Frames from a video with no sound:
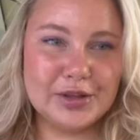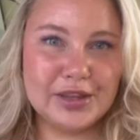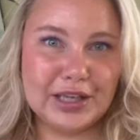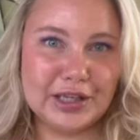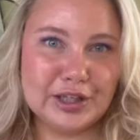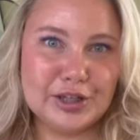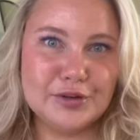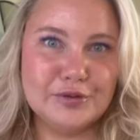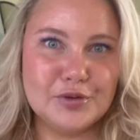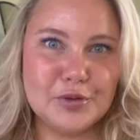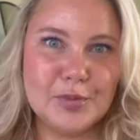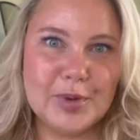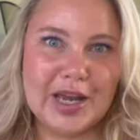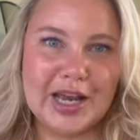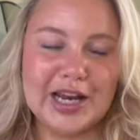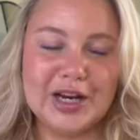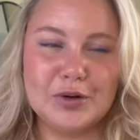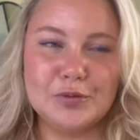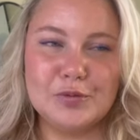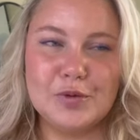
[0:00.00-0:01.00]
thank you for
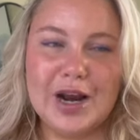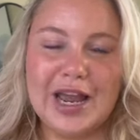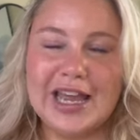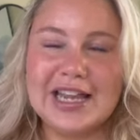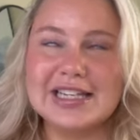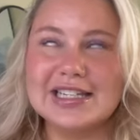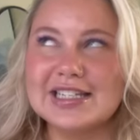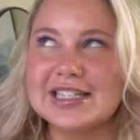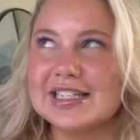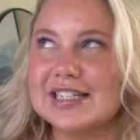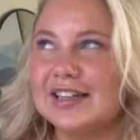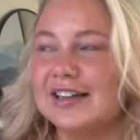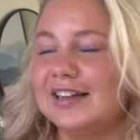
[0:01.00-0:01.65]
paying rent.